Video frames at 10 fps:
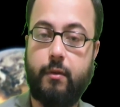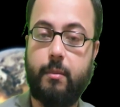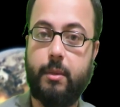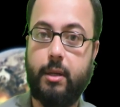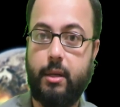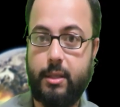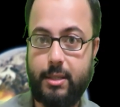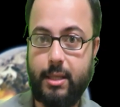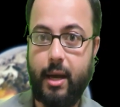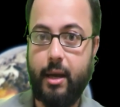from the
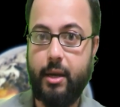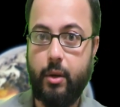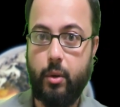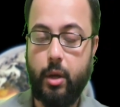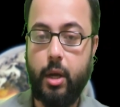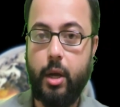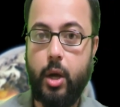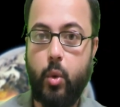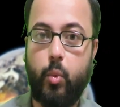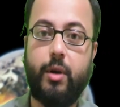sun
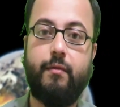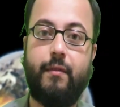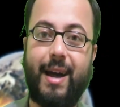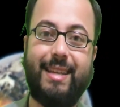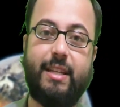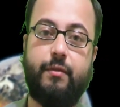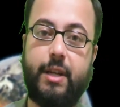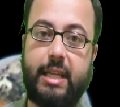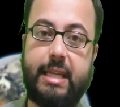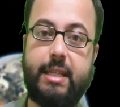would find it
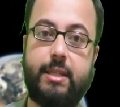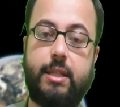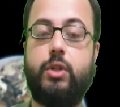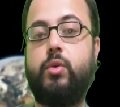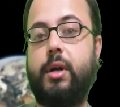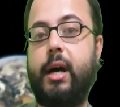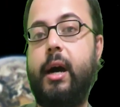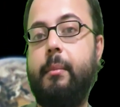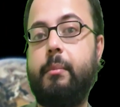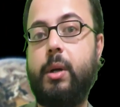very easy to
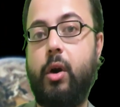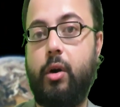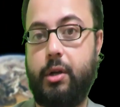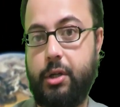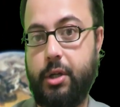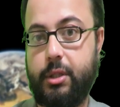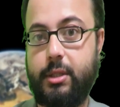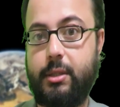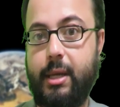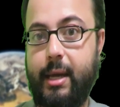come on
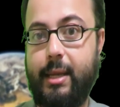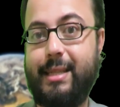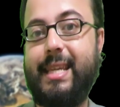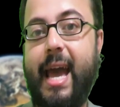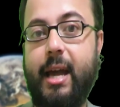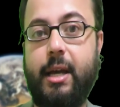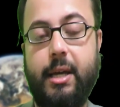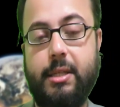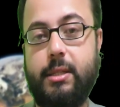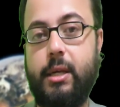Earth and attack
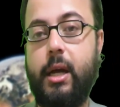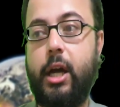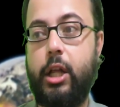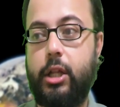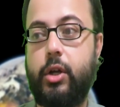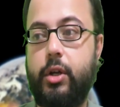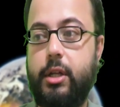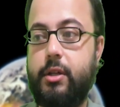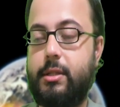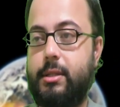us. The good
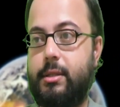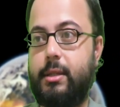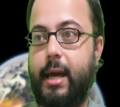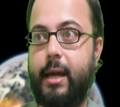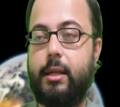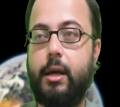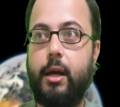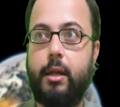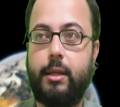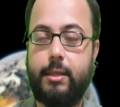news is that
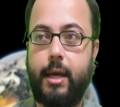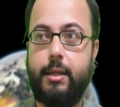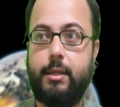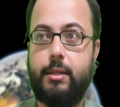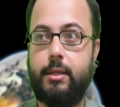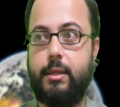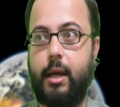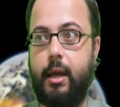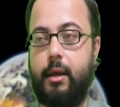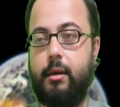the scientists are
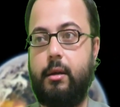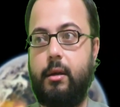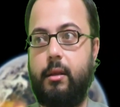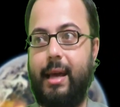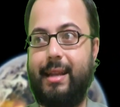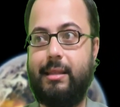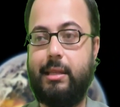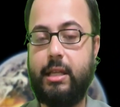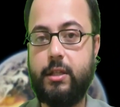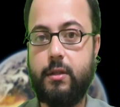saying that
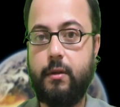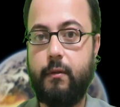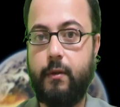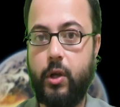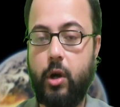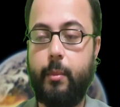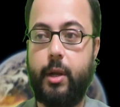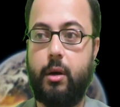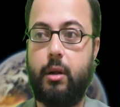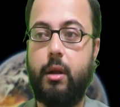this
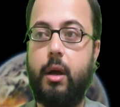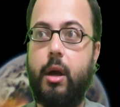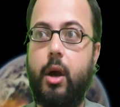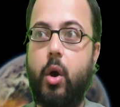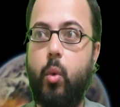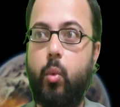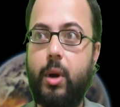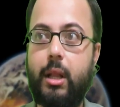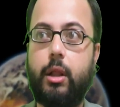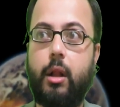phenomenon
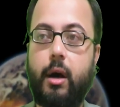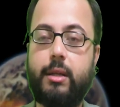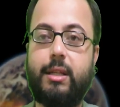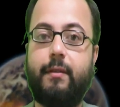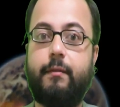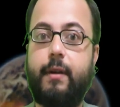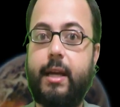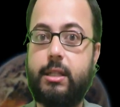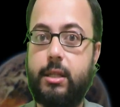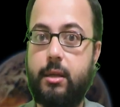will not
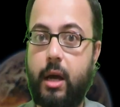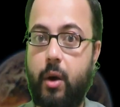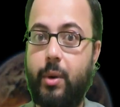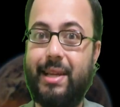affect our